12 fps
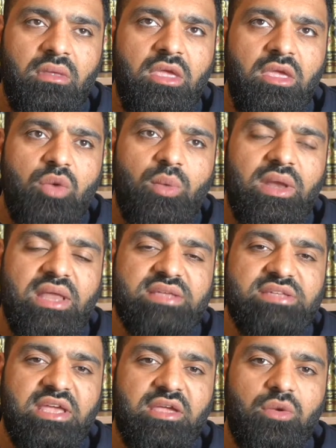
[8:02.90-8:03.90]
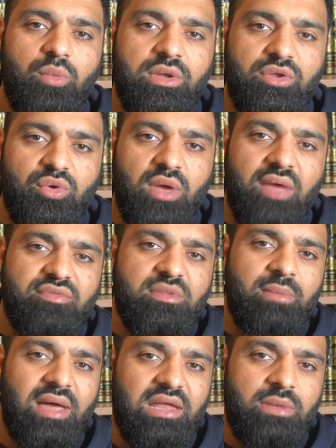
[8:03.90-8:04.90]
where let's say we do have some
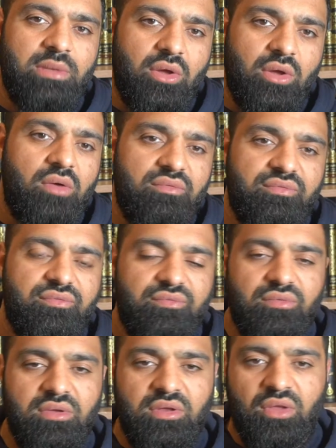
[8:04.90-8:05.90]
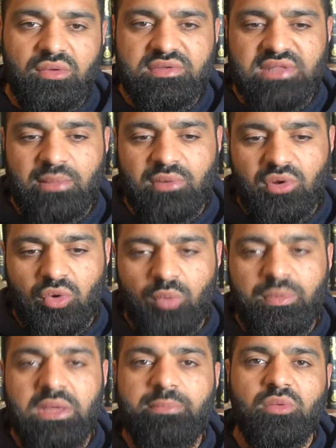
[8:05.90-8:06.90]
element of, Islamic law,
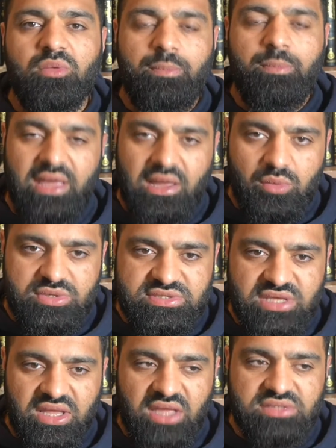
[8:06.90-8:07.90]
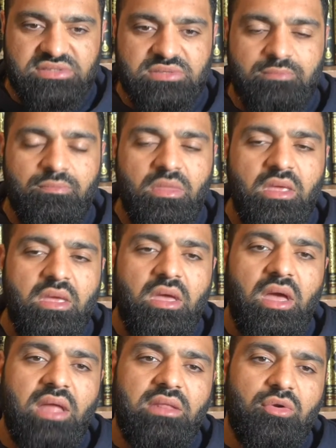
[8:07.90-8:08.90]
we pay our zakat.
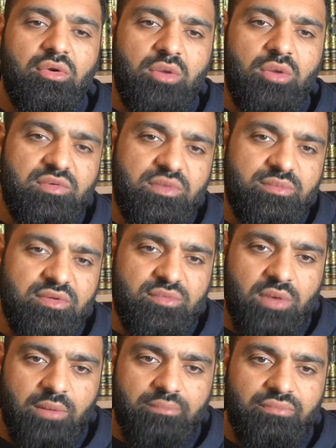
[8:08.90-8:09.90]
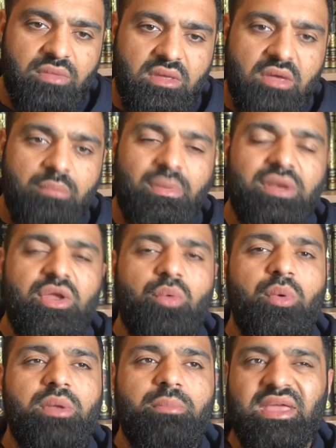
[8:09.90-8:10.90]
And there are non-Muslims as well. But no
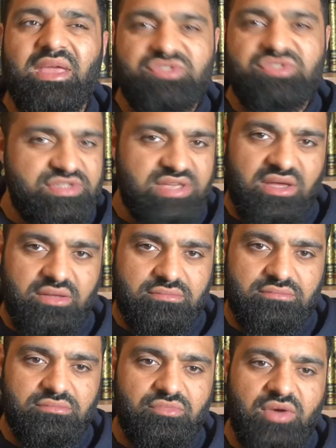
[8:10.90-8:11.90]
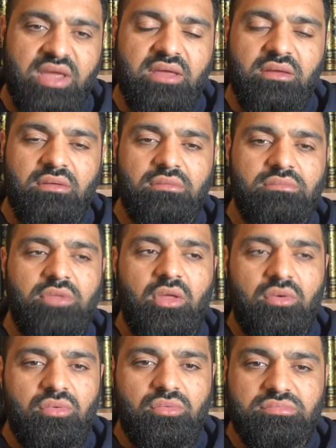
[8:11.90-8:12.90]
one pays jizya, right?
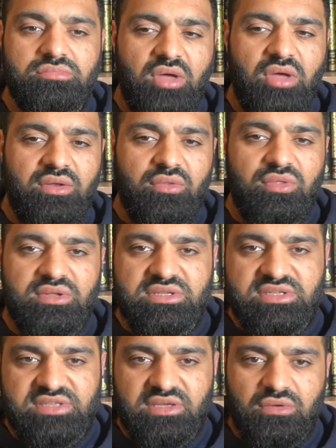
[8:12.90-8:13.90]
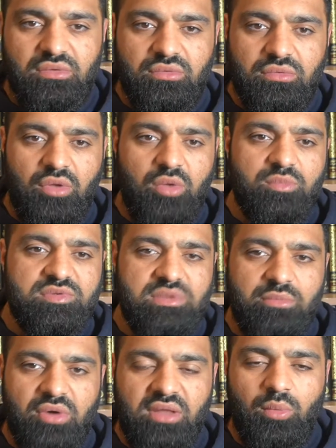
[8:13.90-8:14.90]
No, I don't think there's a single
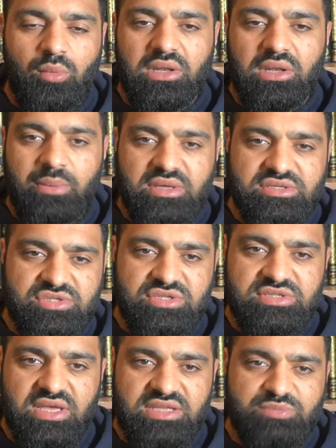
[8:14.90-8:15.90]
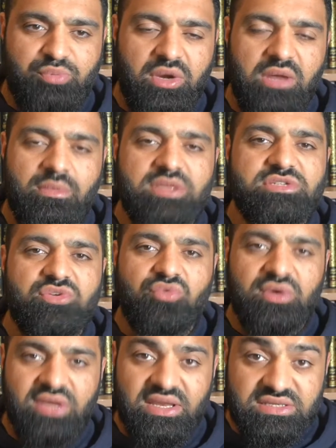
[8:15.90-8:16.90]
non-Muslim around the world that pays jizya. It's pretty much
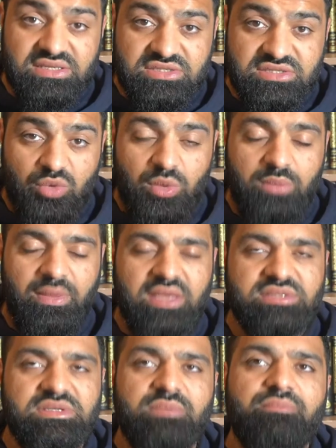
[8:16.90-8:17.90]
redundant. No one pays it.